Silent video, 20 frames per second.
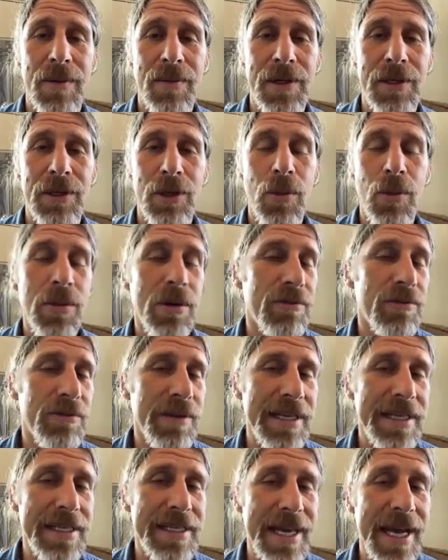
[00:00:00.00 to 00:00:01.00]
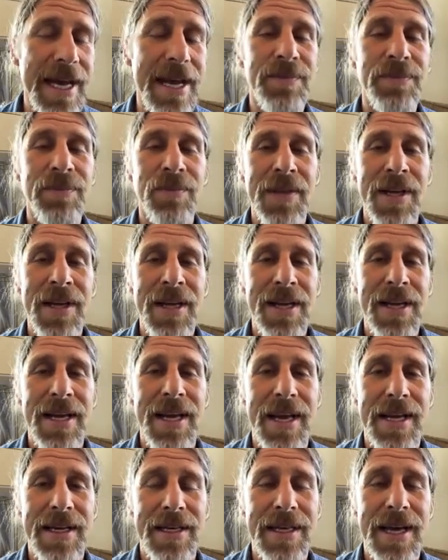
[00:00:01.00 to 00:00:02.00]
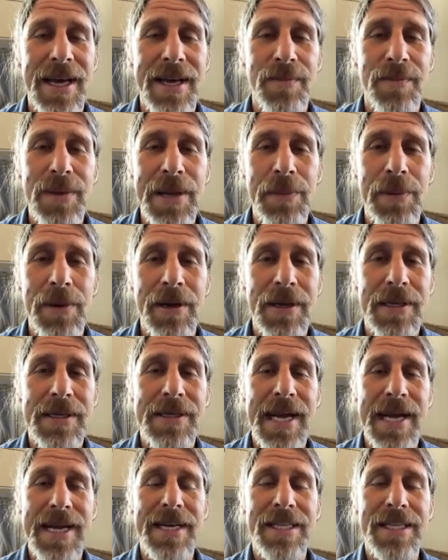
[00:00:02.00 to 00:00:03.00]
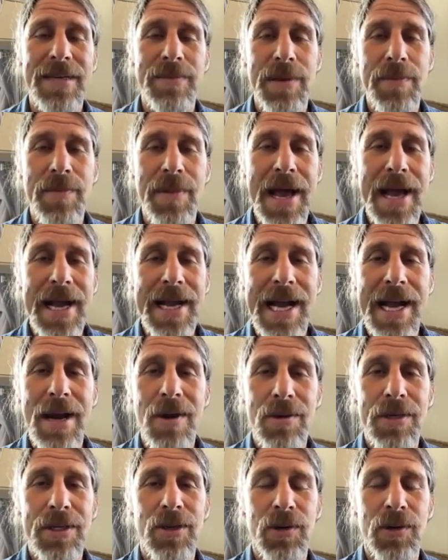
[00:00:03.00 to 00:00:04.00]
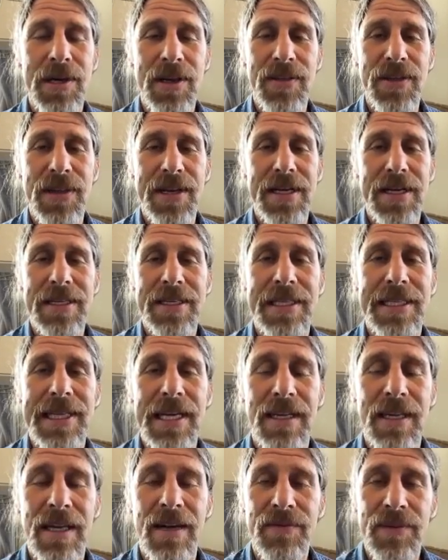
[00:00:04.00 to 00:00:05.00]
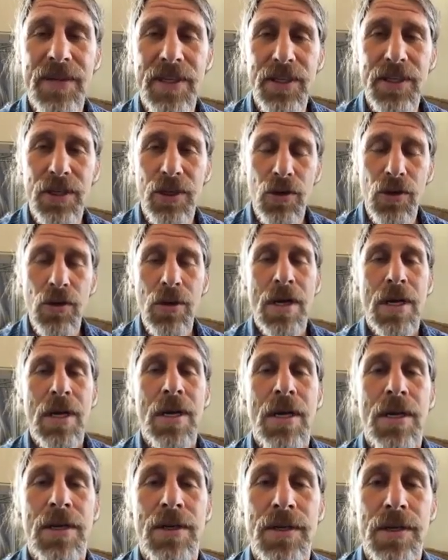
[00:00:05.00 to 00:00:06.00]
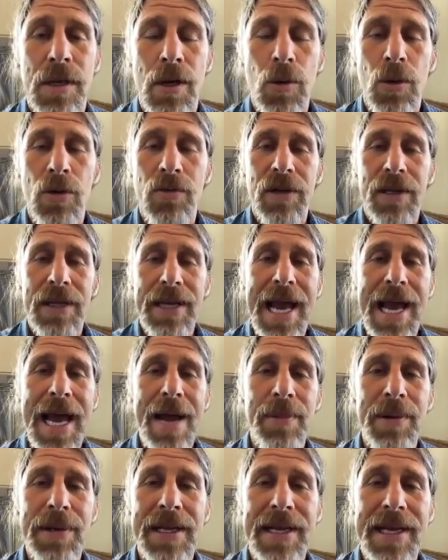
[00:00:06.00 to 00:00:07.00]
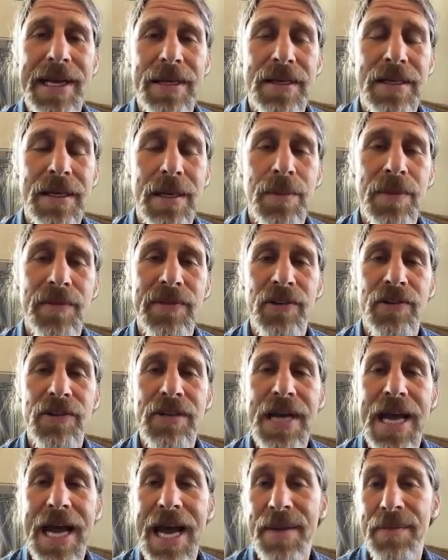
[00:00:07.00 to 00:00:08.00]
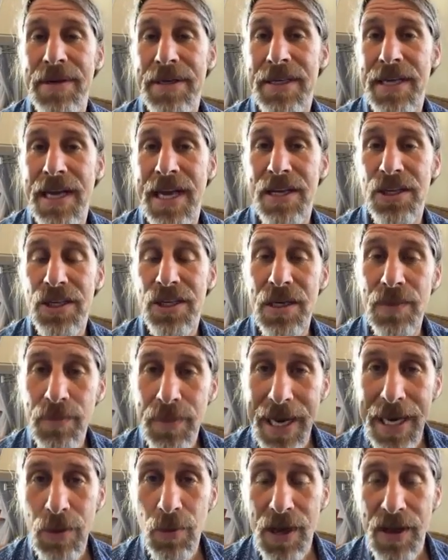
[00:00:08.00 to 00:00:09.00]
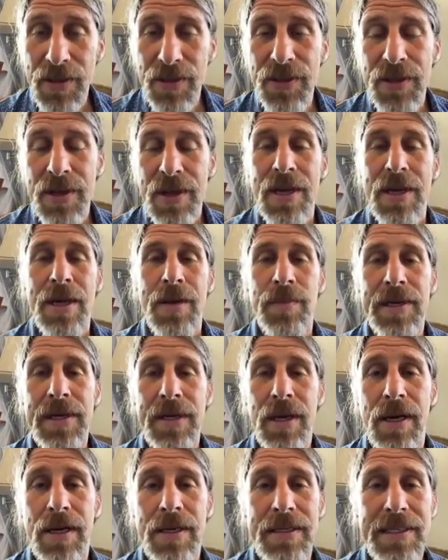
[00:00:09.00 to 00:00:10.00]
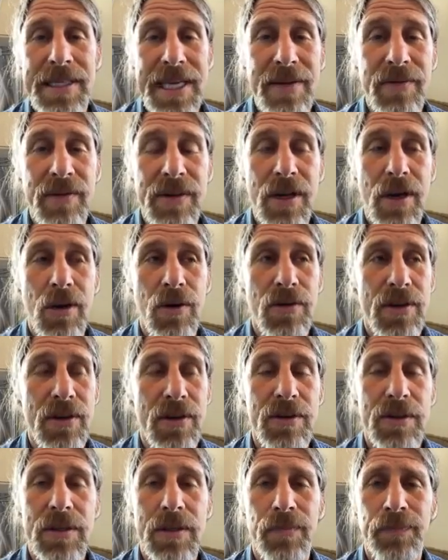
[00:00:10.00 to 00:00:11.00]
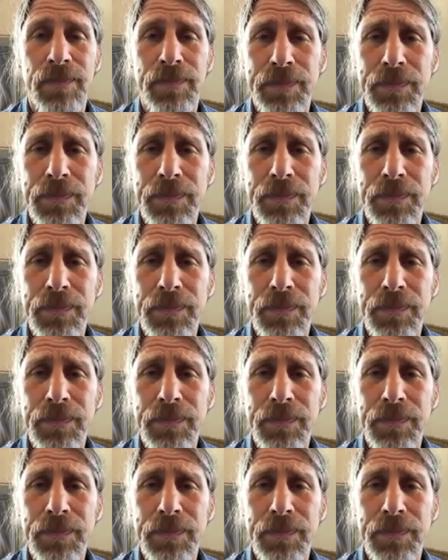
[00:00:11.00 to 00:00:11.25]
global reset. And a lot of people are excited to be back out doing things that they love to do. So we're really happy to get some of your time, attention, and bandwidth, because even though there's